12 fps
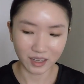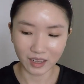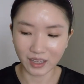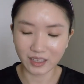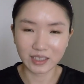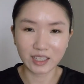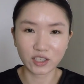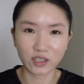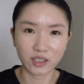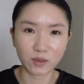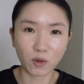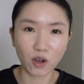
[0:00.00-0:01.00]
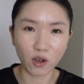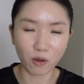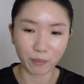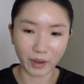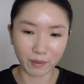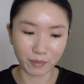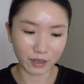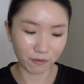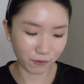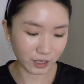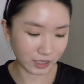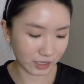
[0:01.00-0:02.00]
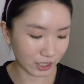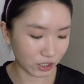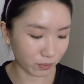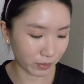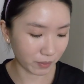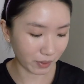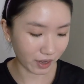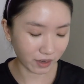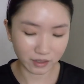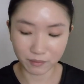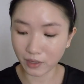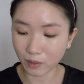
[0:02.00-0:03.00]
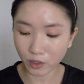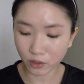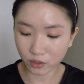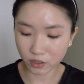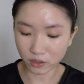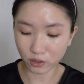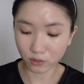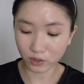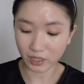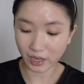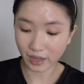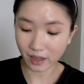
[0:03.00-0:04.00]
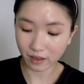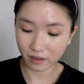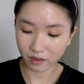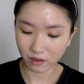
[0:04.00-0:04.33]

Like such a small compact, but it fits such a big pack. But I'm not gonna use that.